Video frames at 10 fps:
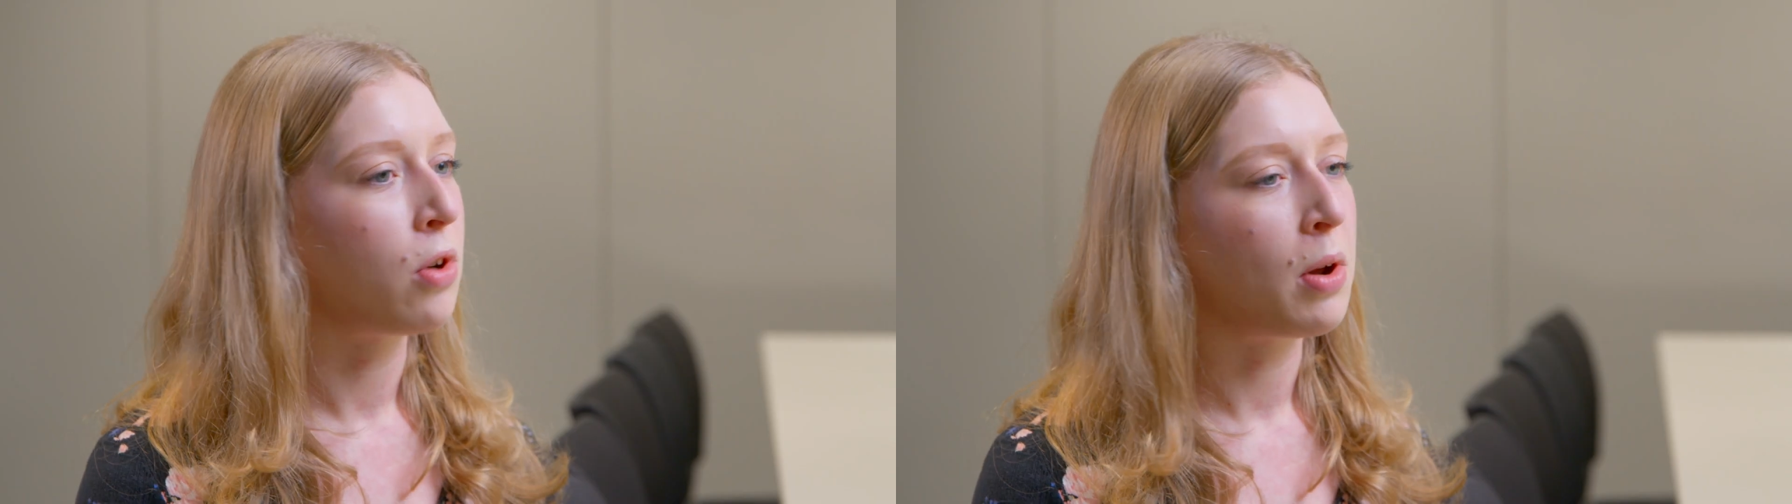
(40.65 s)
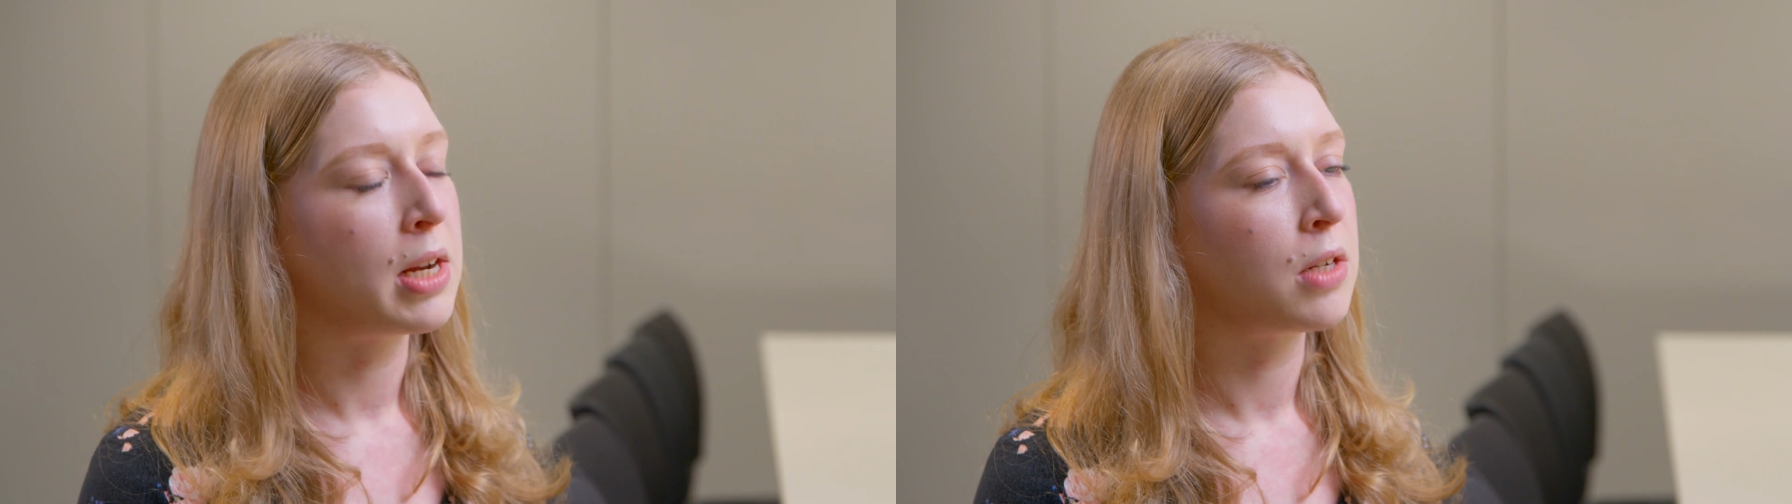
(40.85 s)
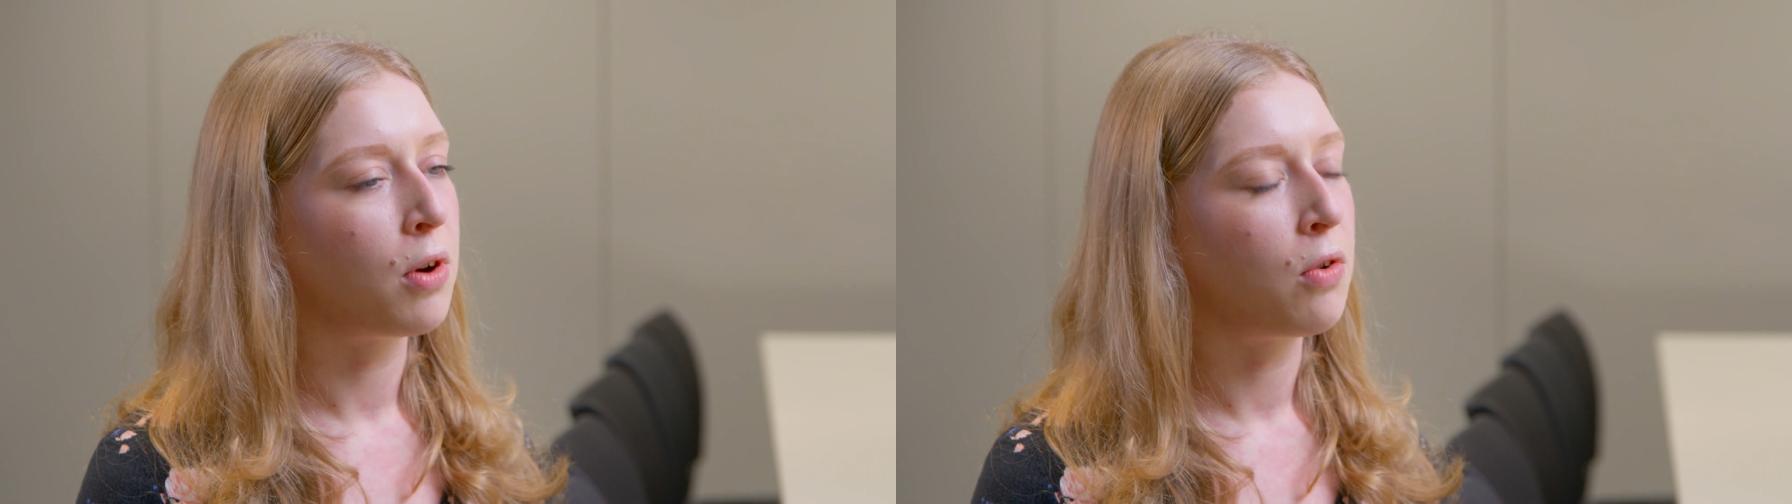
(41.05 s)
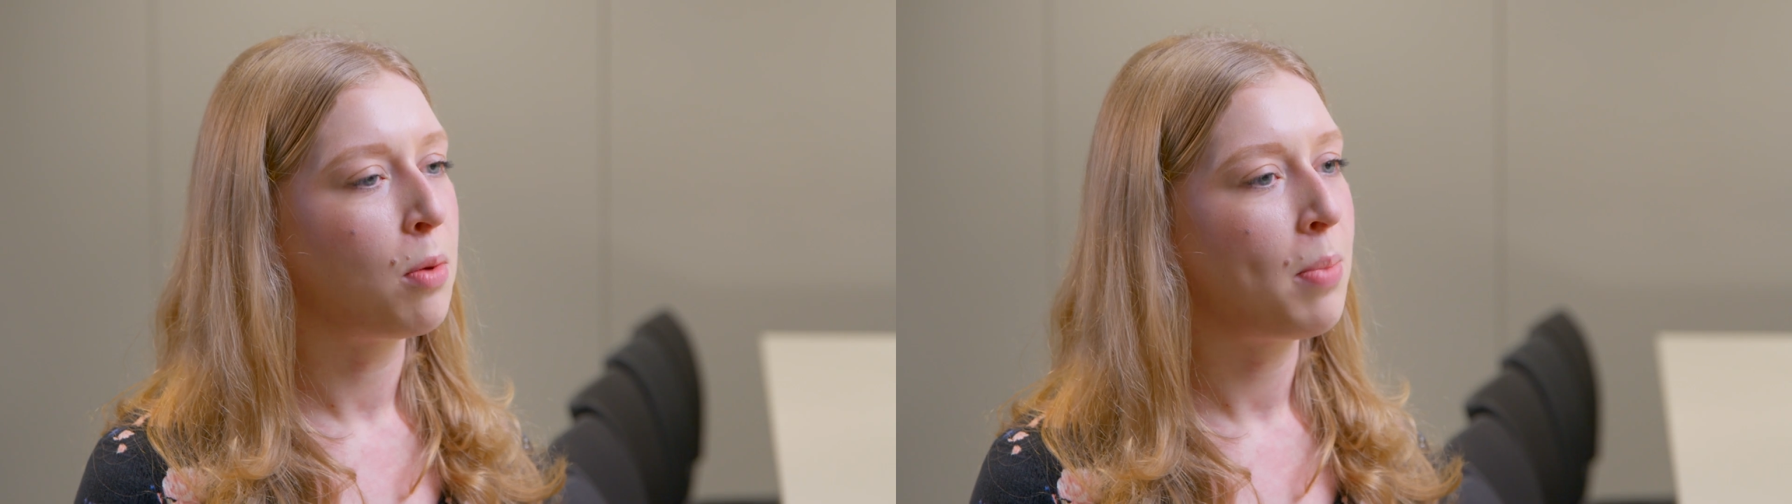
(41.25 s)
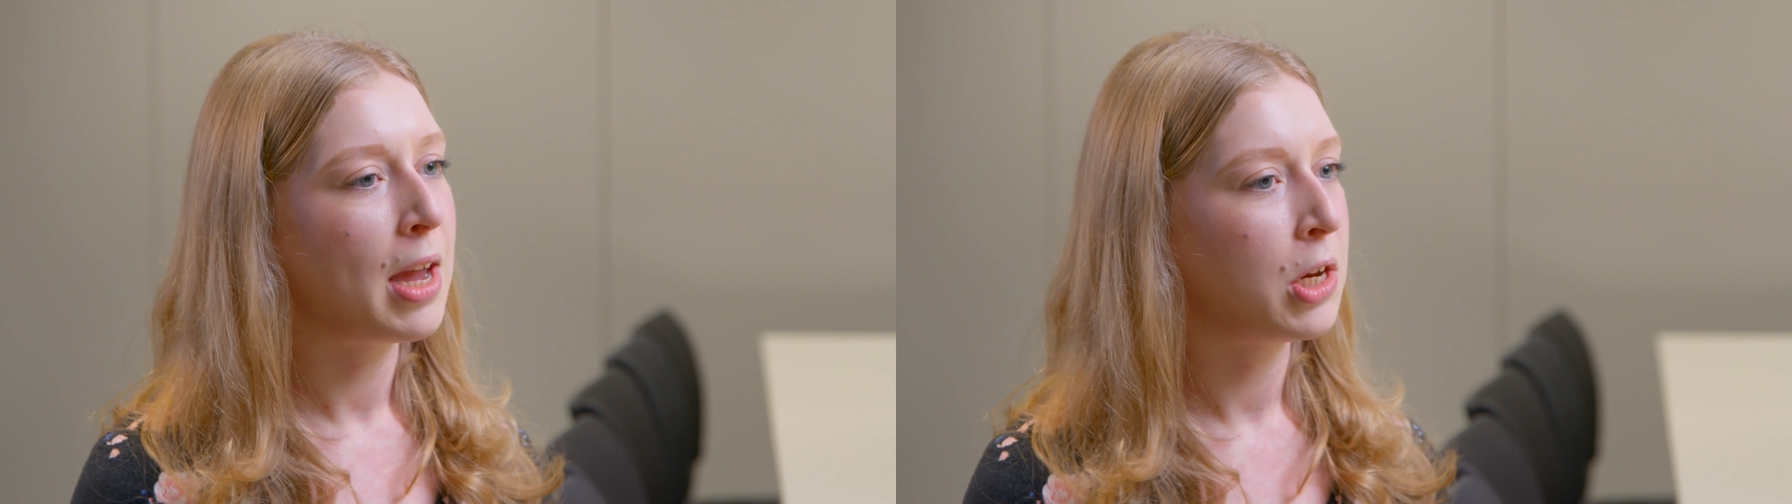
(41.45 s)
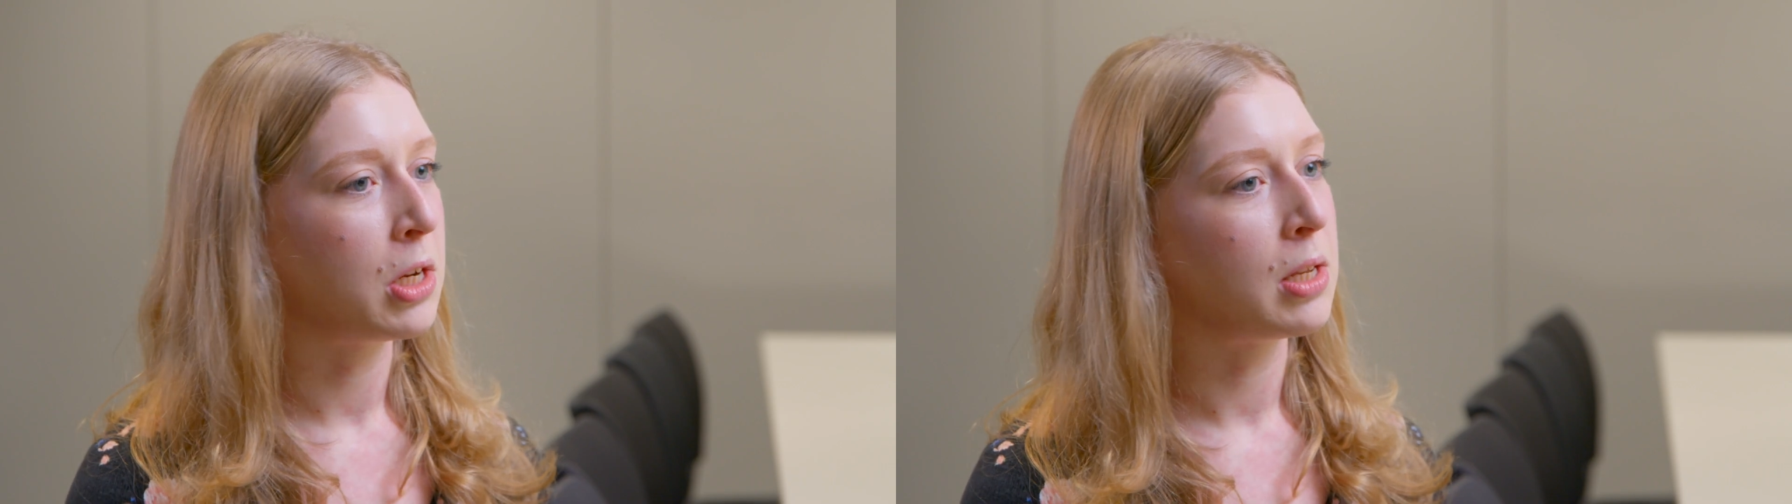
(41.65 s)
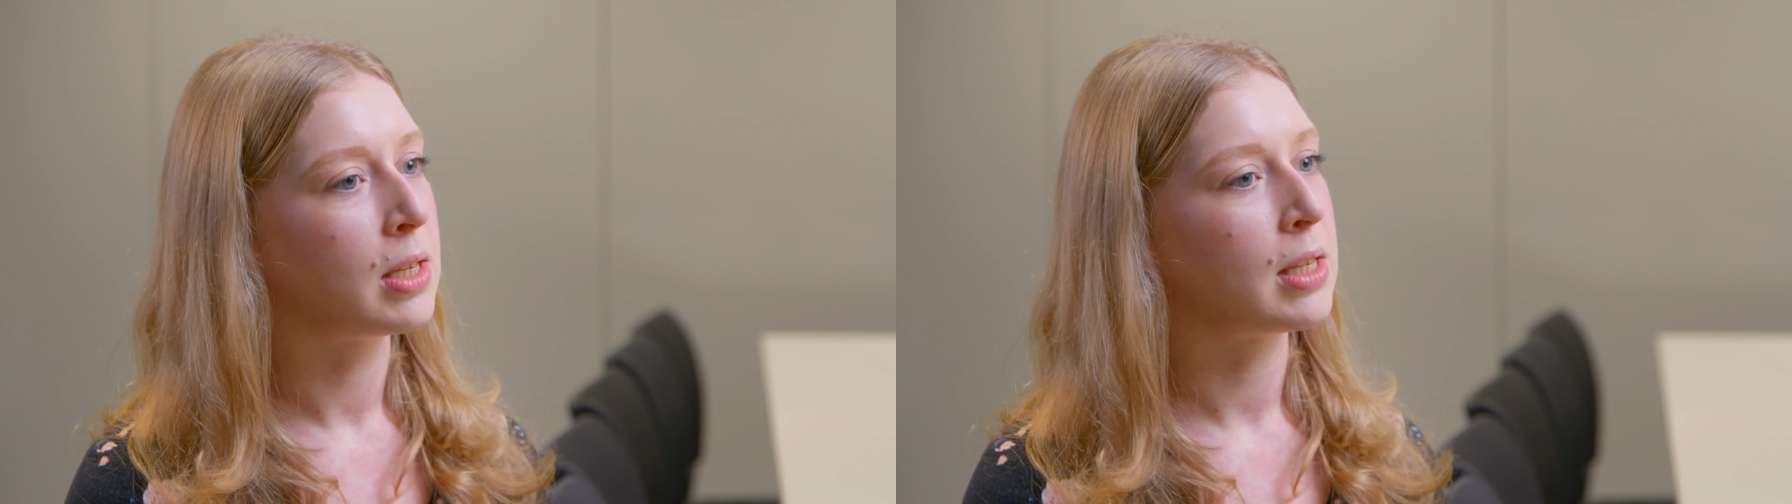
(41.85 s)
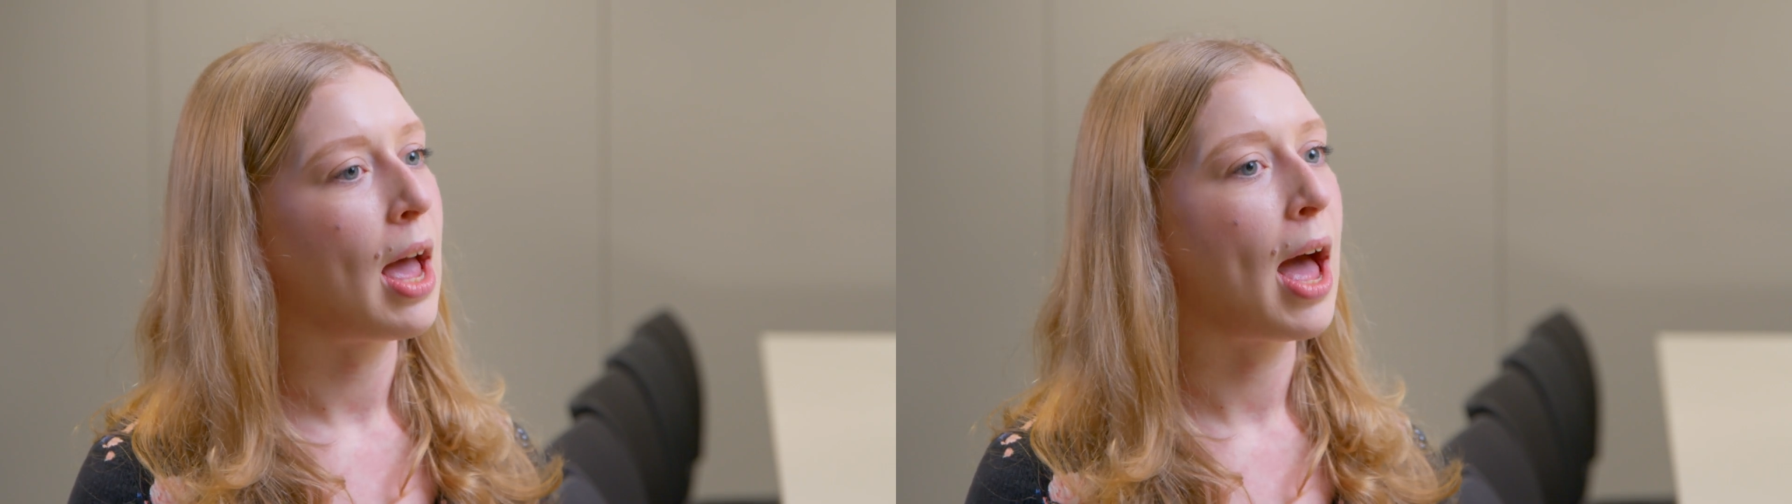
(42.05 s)
struggling to recruit
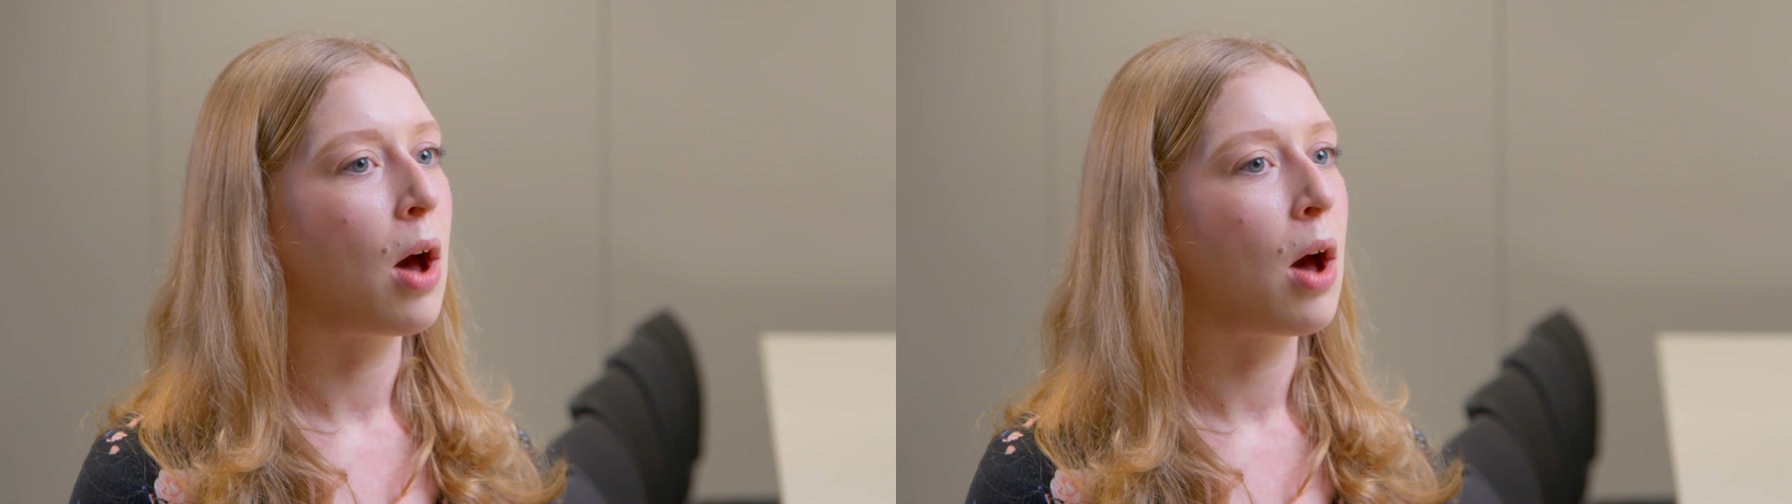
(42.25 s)
patients,